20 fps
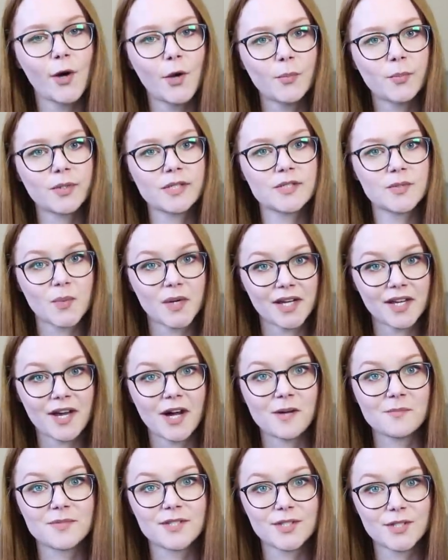culprits when it
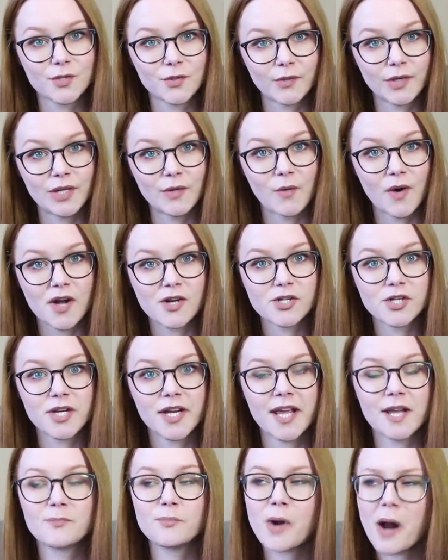comes to
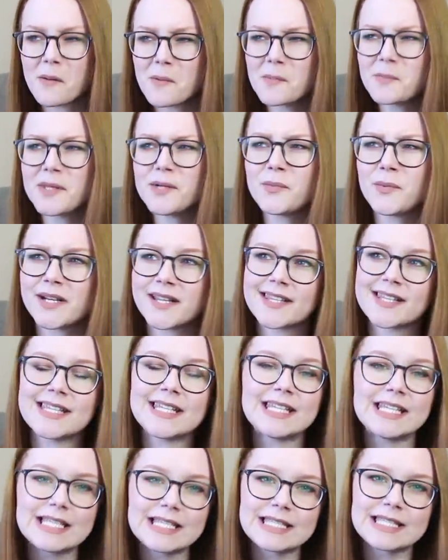greenwashing and probably one of
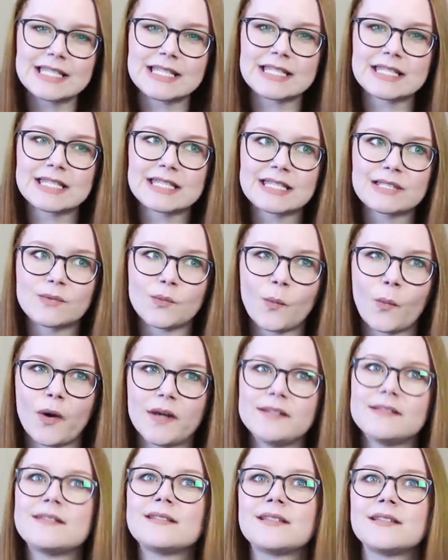the easiest
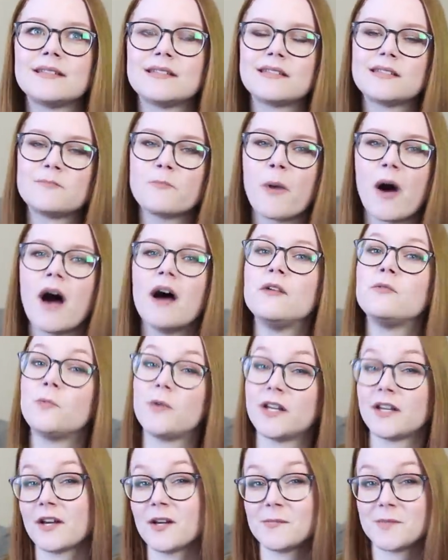ones to spot
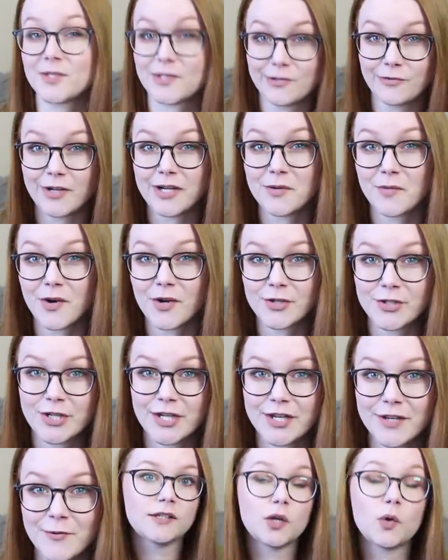when it comes to
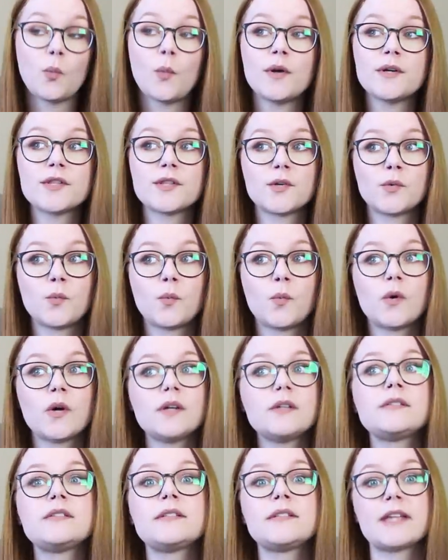greenwashing. They're one of the
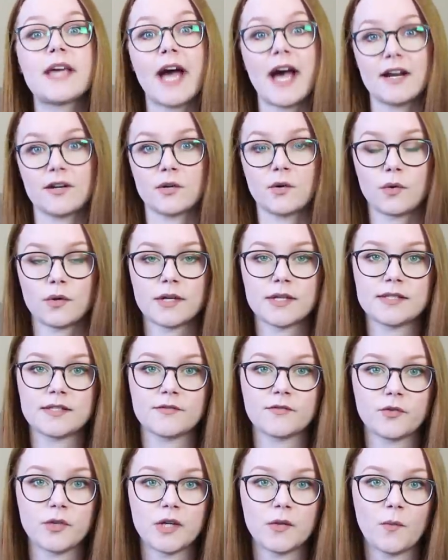worst categories
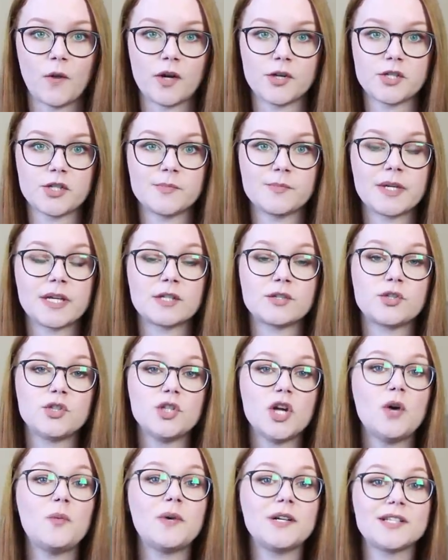of greenwashing because
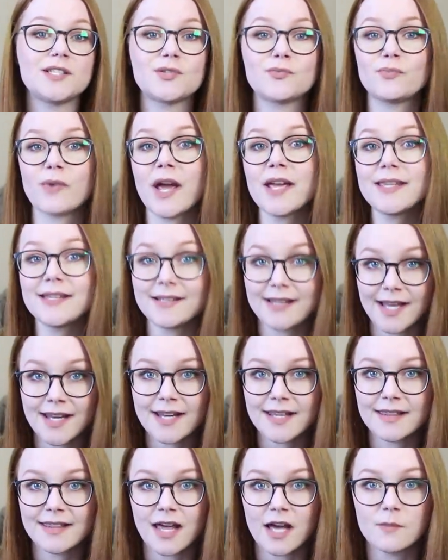no one is
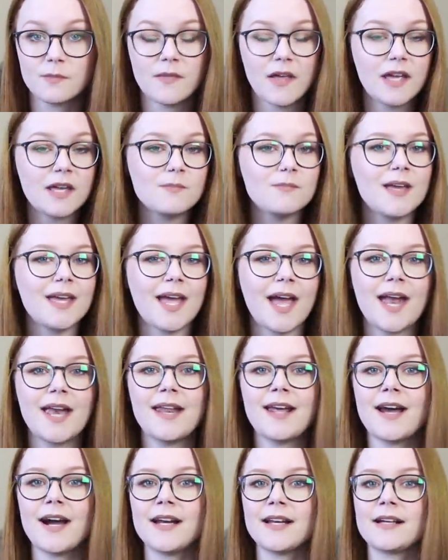regulating them. They can make
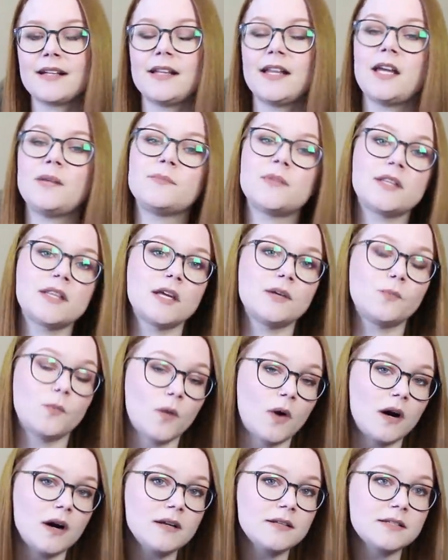any kind of claim that they
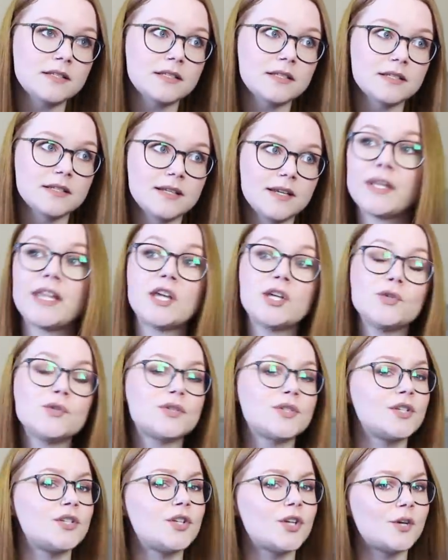want. When they
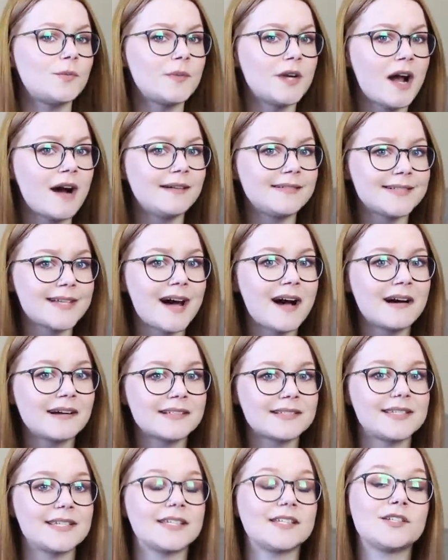use the term
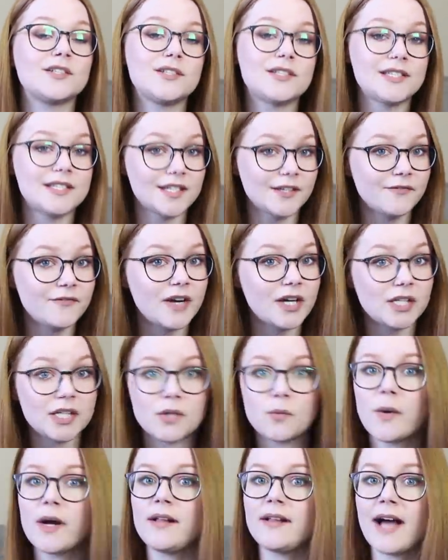non-toxic, it could still very
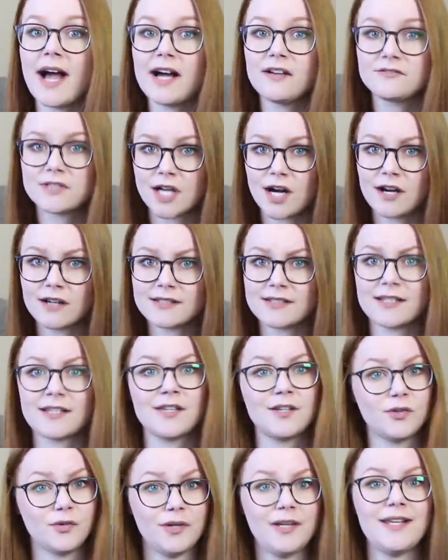well have toxic
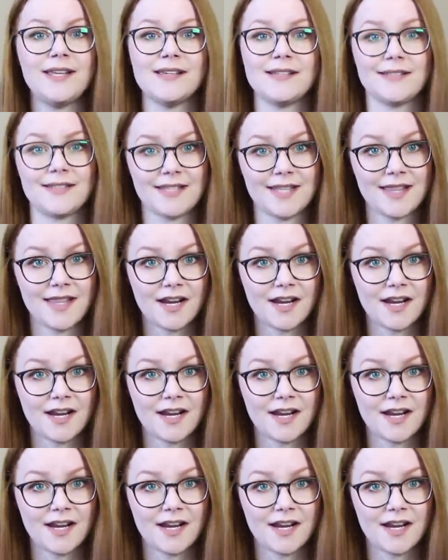ingredients in